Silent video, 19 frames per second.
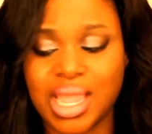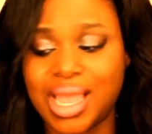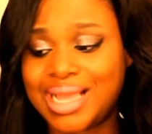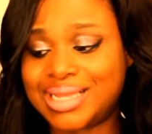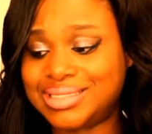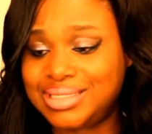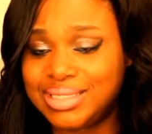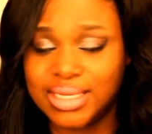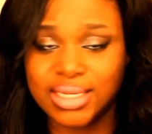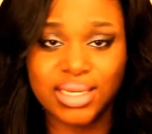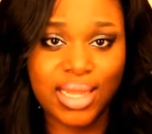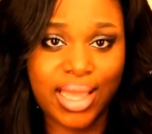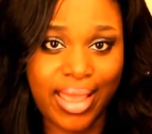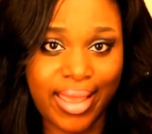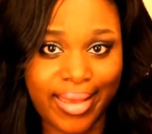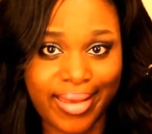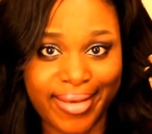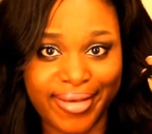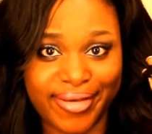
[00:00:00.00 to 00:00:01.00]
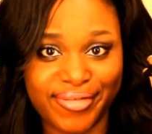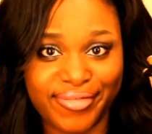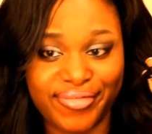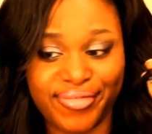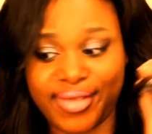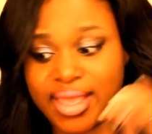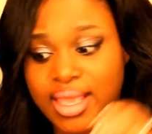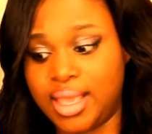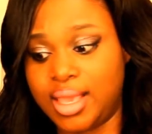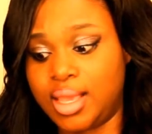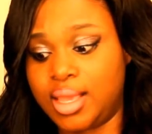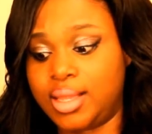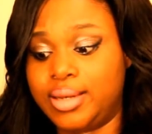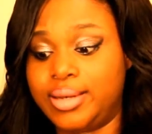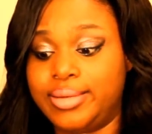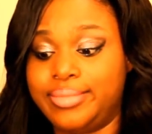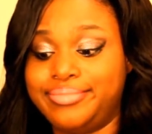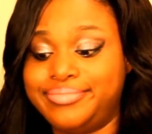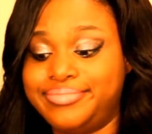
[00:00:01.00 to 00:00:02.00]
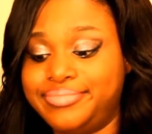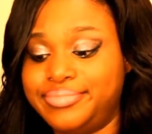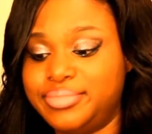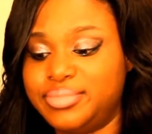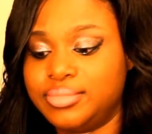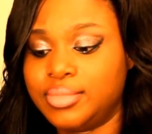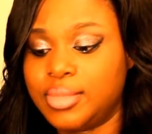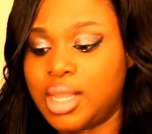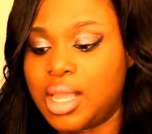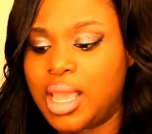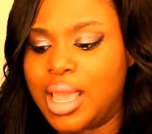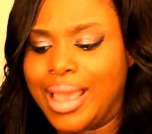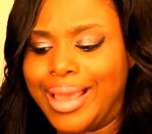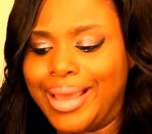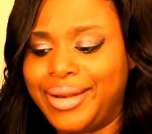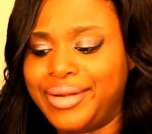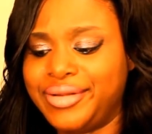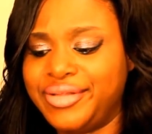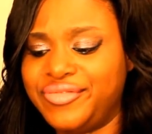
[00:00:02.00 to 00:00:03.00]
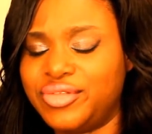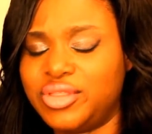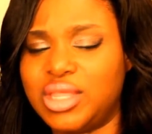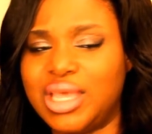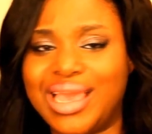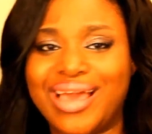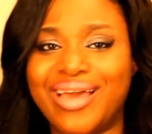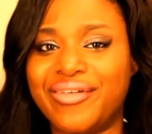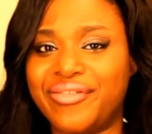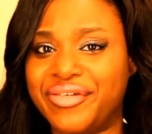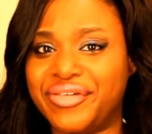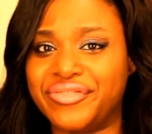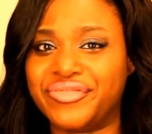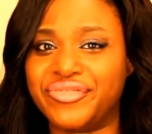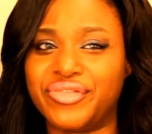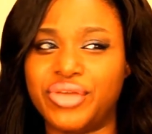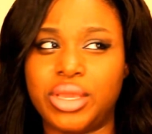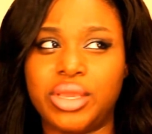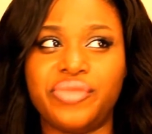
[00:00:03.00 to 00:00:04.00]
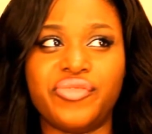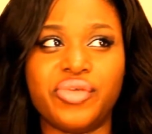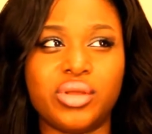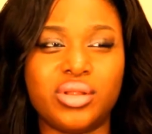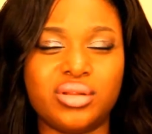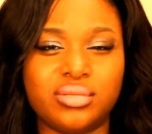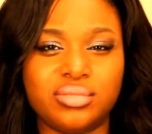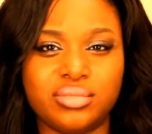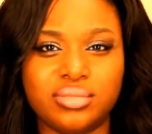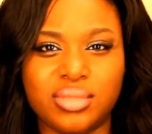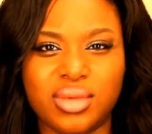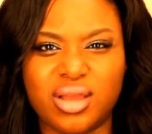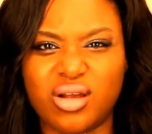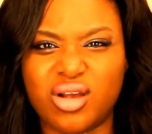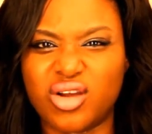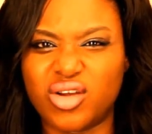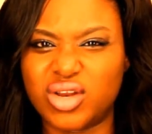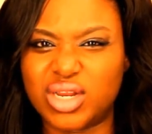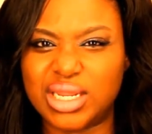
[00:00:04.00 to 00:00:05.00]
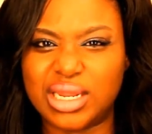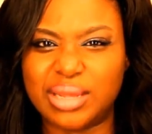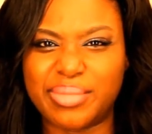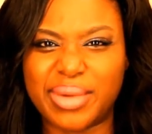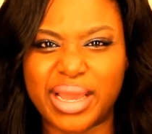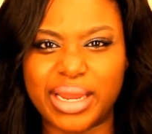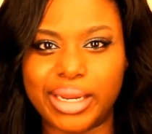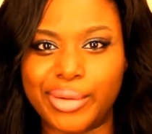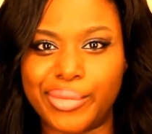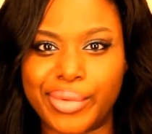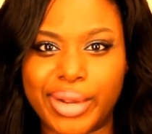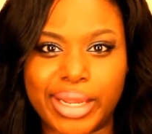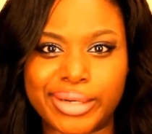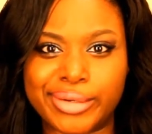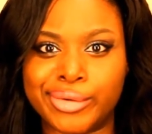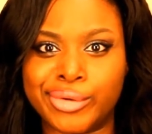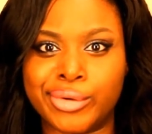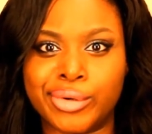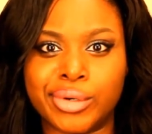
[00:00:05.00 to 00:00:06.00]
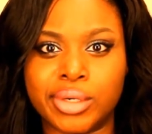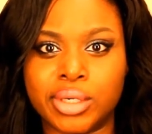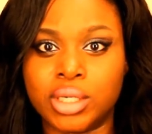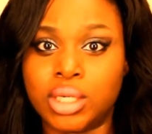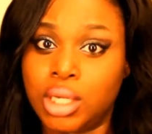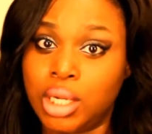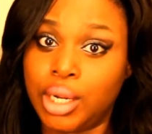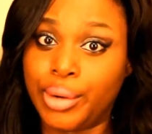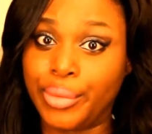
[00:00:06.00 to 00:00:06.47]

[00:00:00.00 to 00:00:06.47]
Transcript: I didn't have and I don't even think I've ever even heard anybody ranting or